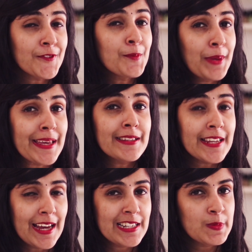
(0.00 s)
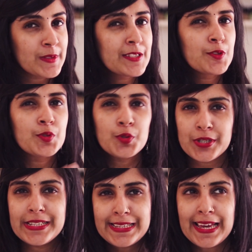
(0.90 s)
of the bakery items that you
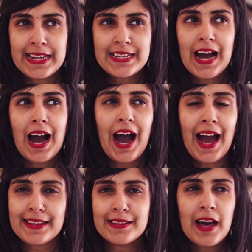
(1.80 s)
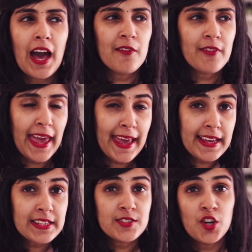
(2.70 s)
usually get either have
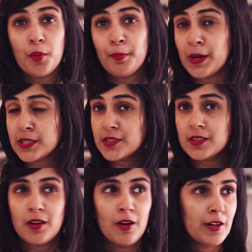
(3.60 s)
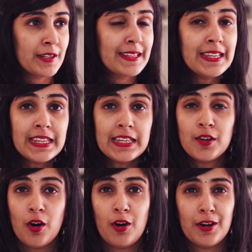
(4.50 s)
eggs or butter or
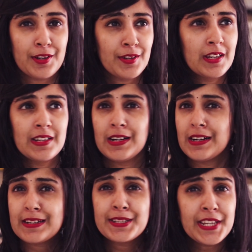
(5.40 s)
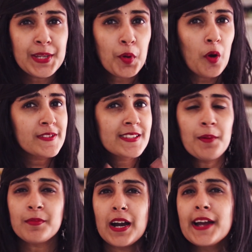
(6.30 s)
ghee or cream or
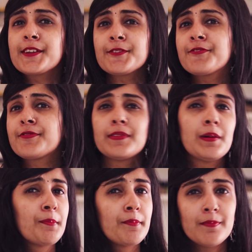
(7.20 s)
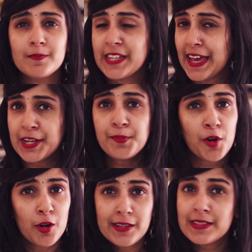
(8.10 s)
some kind of dairy
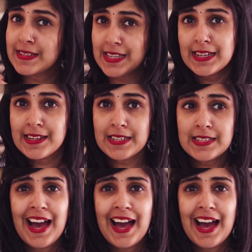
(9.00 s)
products in it,